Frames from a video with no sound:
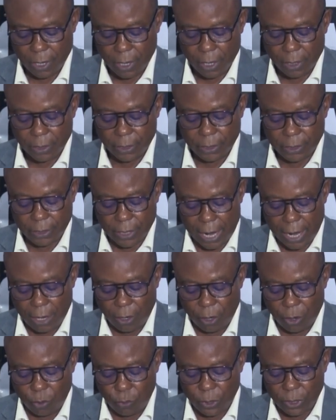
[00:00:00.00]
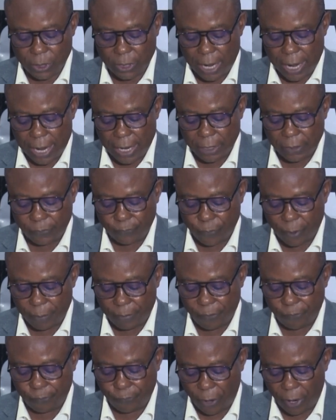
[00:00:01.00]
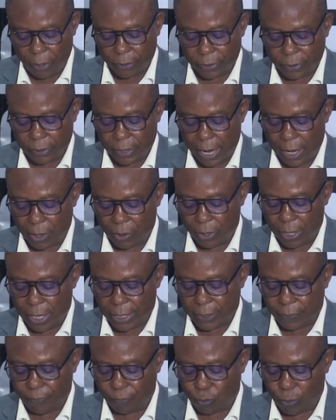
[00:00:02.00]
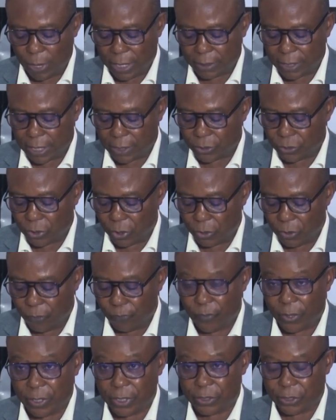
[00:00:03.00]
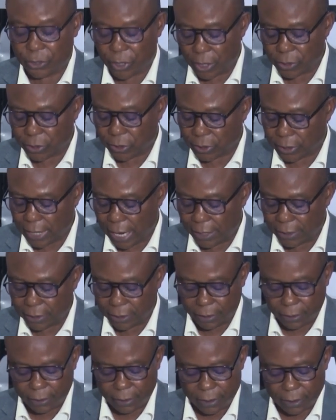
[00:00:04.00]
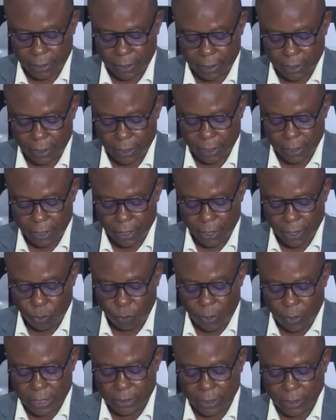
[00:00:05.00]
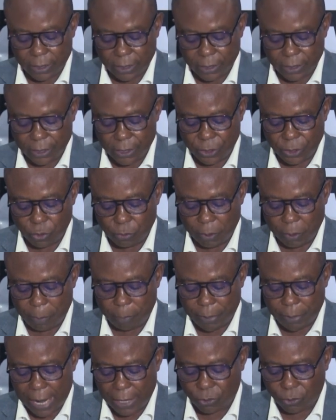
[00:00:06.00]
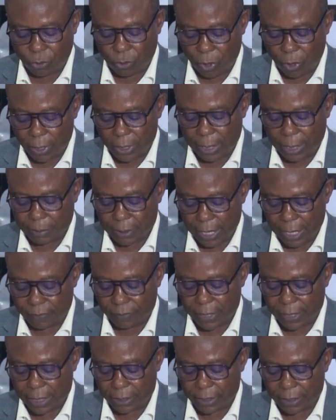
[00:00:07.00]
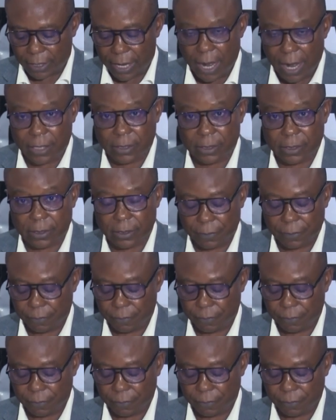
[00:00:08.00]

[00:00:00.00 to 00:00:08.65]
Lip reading: The CLO, which led from the front in our collective quest and struggle for a just society where citizens should be proud to call themselves Nigerians,